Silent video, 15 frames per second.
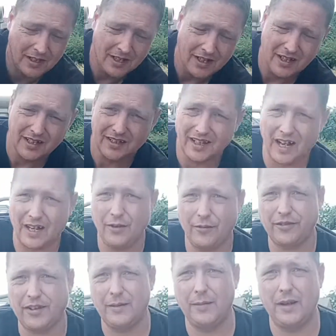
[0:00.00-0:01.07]
Now you've
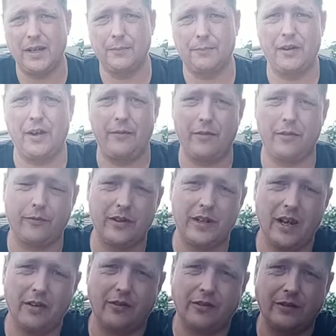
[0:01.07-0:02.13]
seen me in the previous
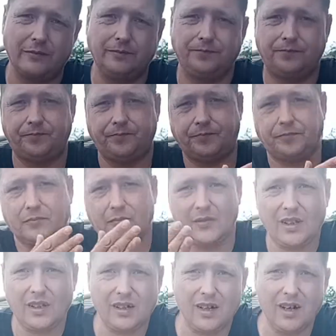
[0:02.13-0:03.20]
videos,
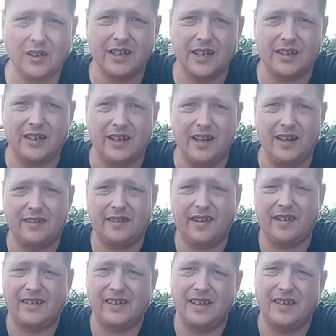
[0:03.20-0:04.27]
I did the
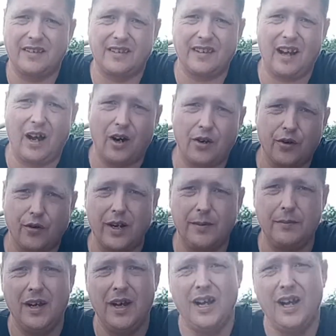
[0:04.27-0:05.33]
Sizzling Sour
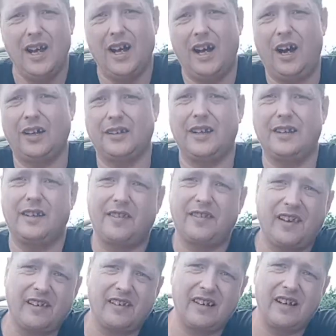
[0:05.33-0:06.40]
Cream, I did the
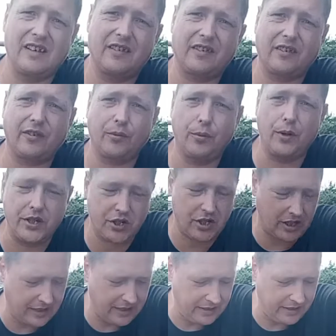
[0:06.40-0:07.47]
Sizzling Sweet
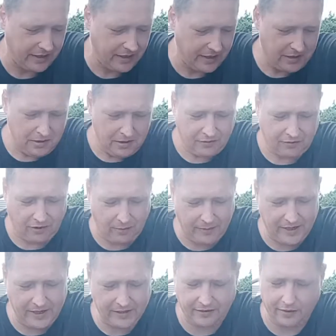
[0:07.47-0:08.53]
Chilli, so I'm here
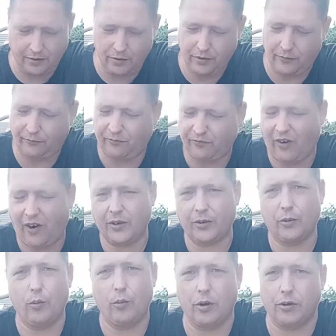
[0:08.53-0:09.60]
to do the final
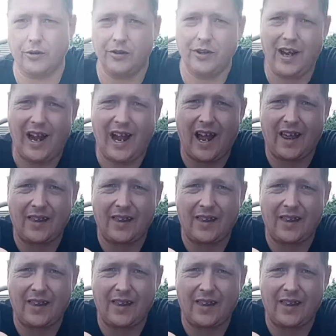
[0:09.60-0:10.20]
one out of the